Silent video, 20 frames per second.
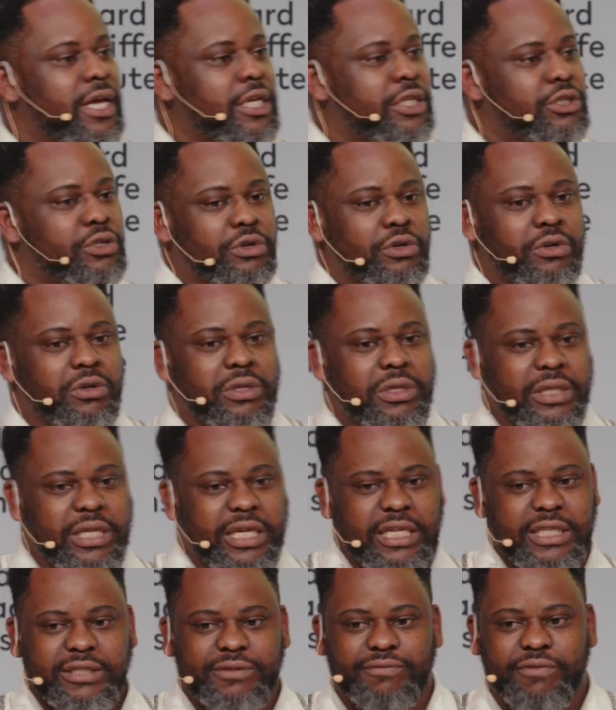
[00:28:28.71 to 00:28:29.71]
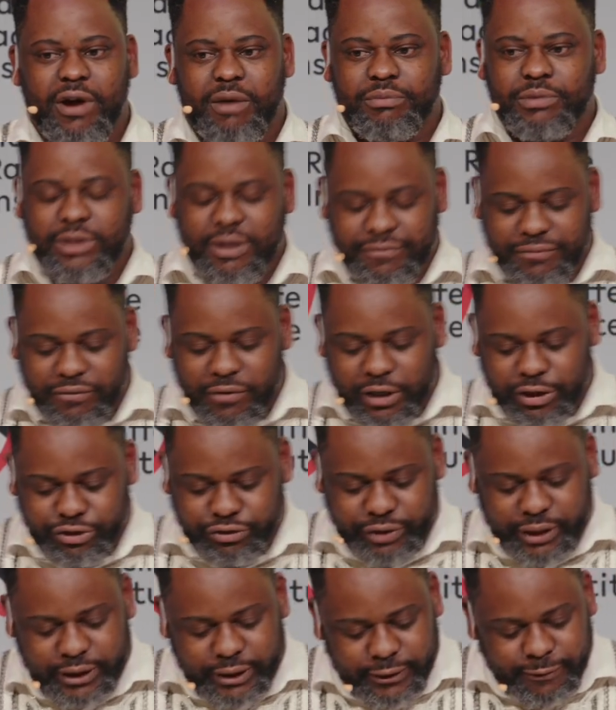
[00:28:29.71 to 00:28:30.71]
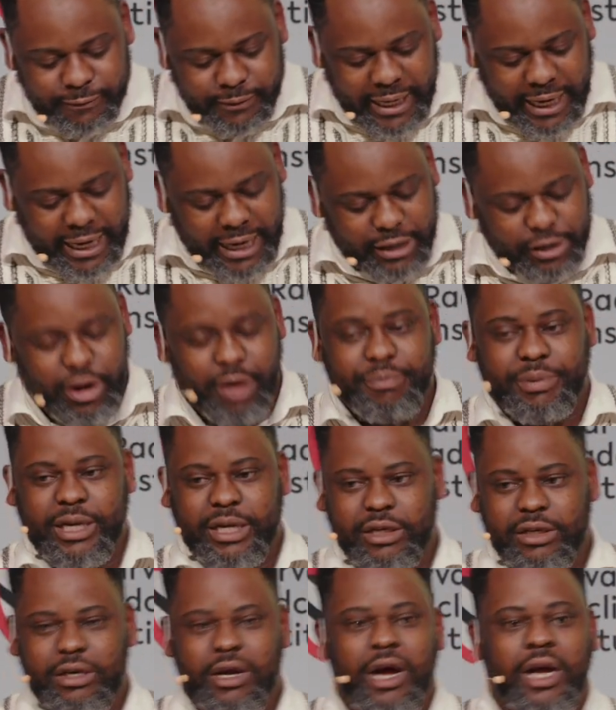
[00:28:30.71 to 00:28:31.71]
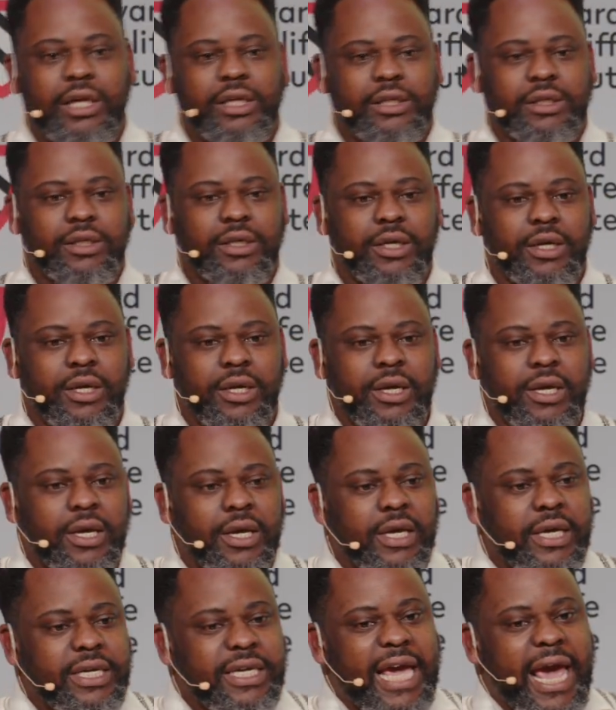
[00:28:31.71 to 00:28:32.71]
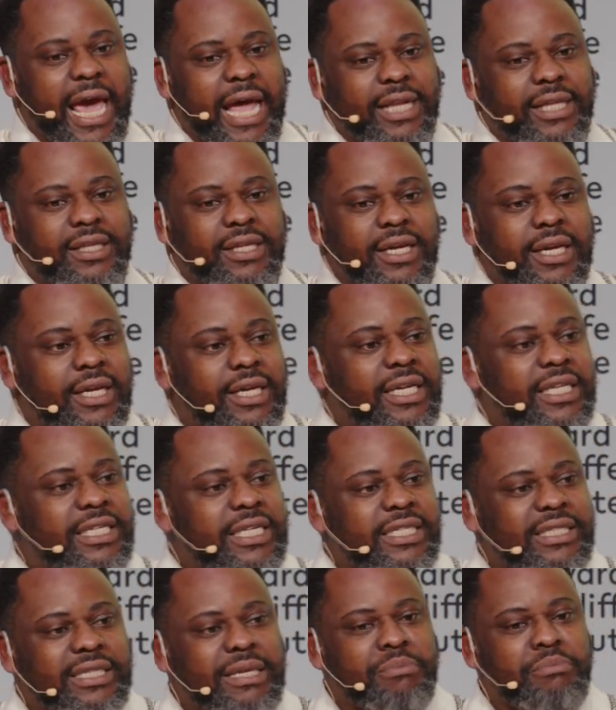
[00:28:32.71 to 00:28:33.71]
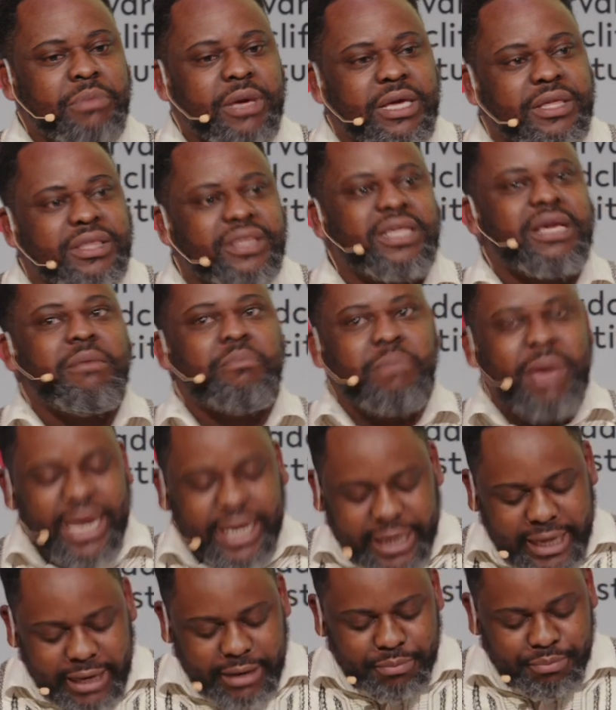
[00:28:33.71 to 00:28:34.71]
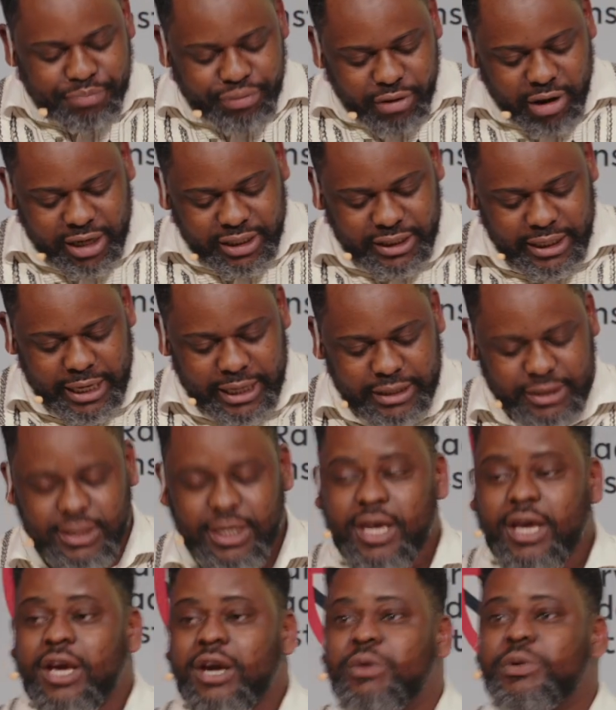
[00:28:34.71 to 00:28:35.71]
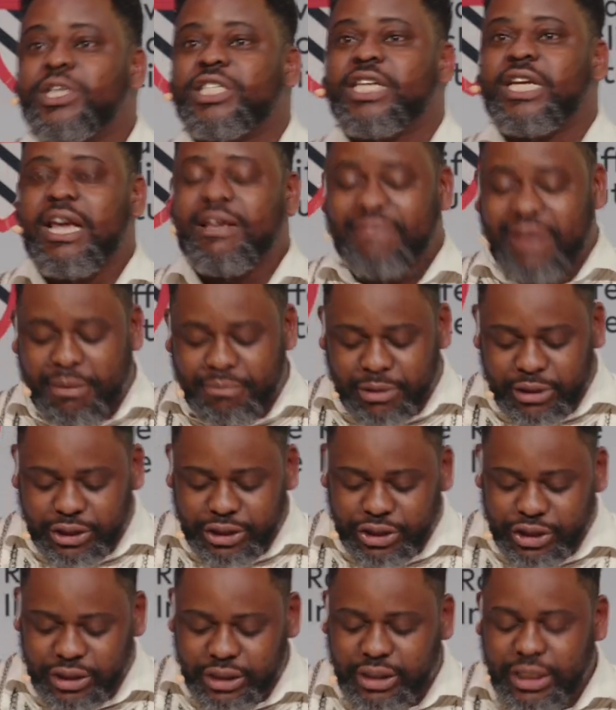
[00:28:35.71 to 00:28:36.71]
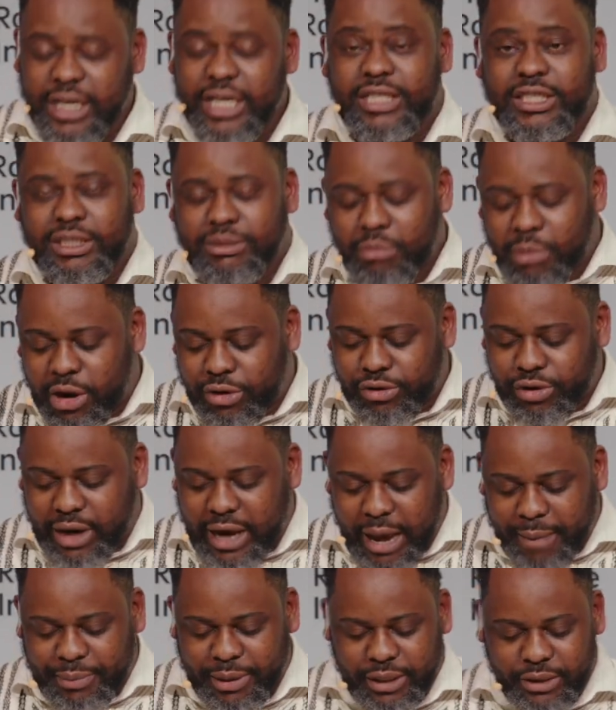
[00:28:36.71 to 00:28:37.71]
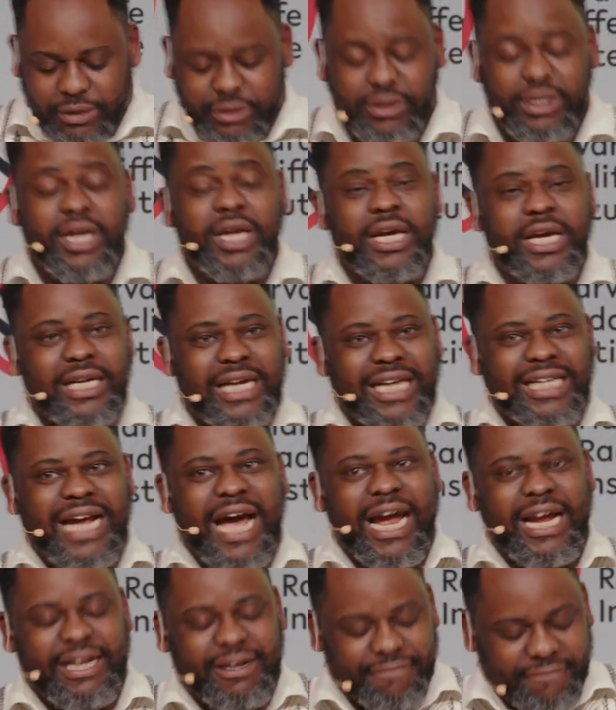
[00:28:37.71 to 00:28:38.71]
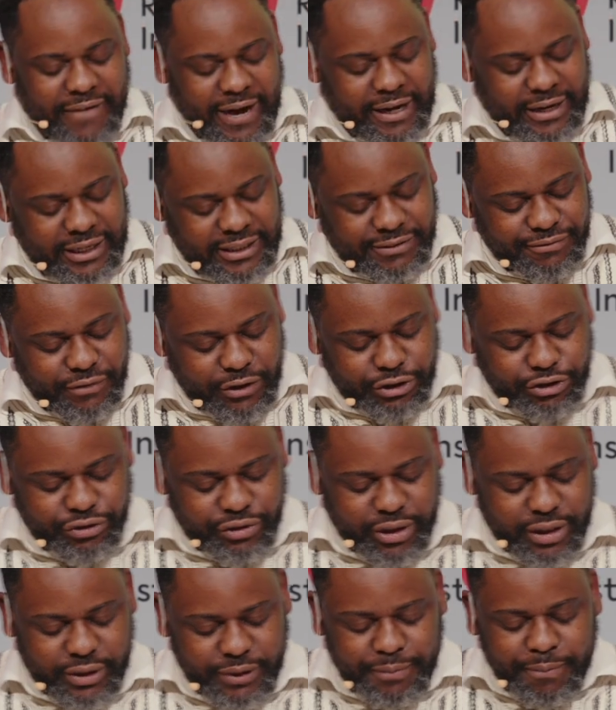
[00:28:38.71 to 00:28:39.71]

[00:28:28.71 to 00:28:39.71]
to these forms of forgeries that cannot be ignored. Yet, it is the myth making process which gave abolition its moral capital that I define as forgery.